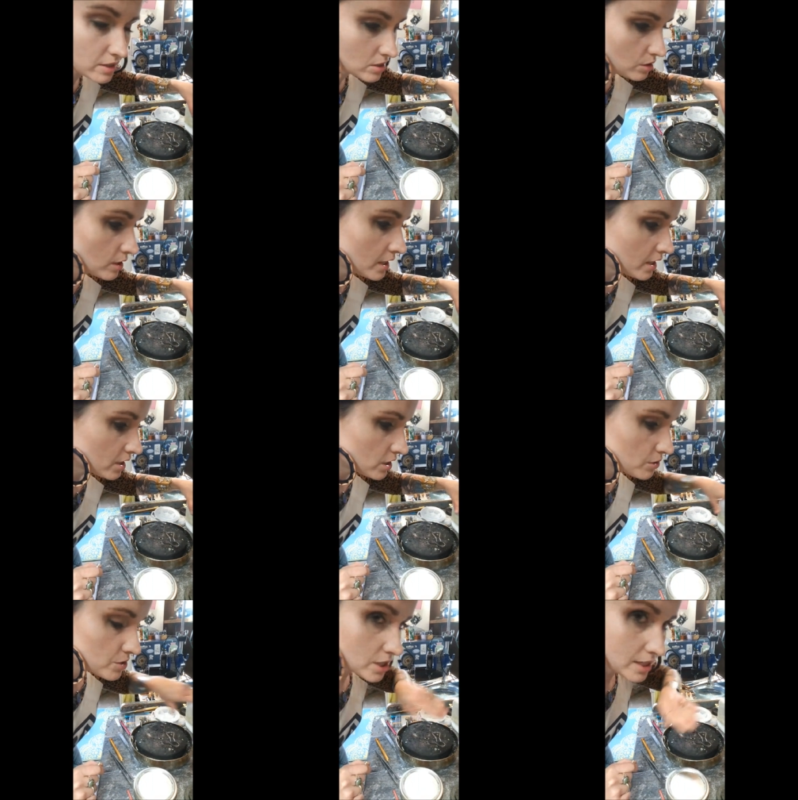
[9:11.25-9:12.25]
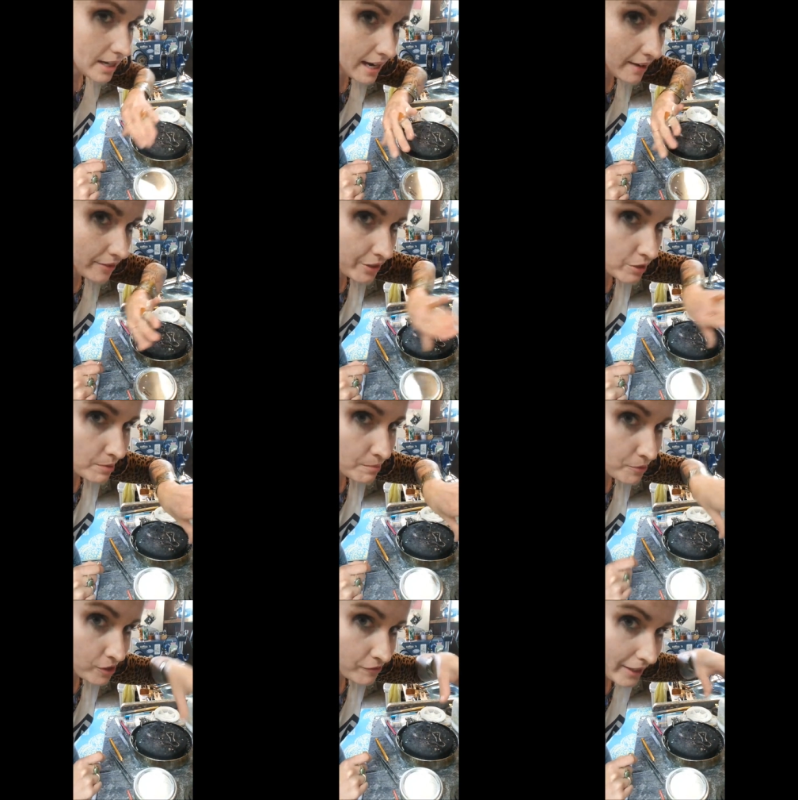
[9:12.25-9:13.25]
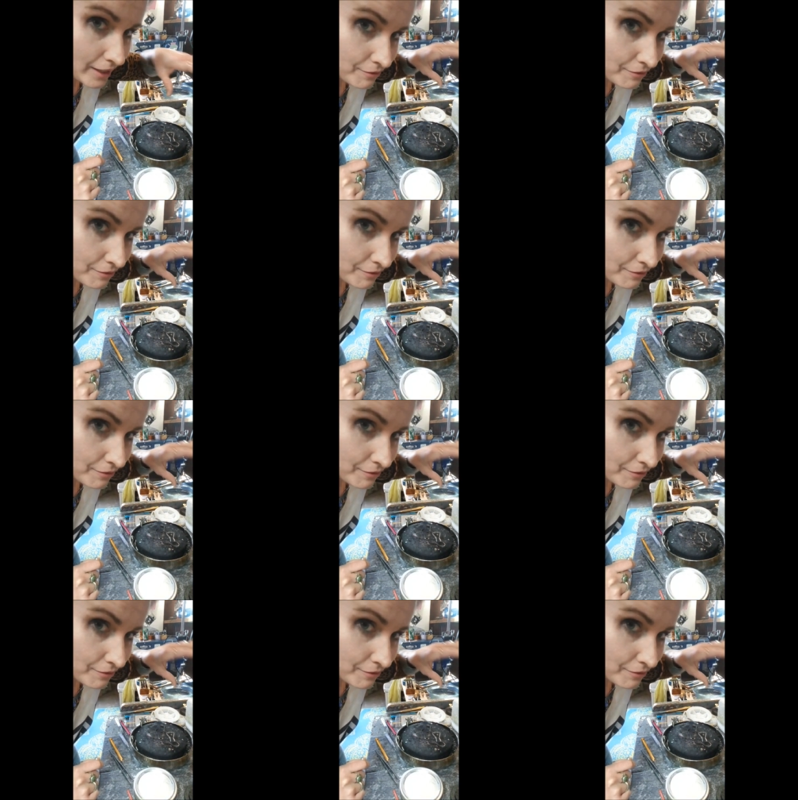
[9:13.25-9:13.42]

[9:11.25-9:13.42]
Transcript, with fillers: So usually I have a little bit more of like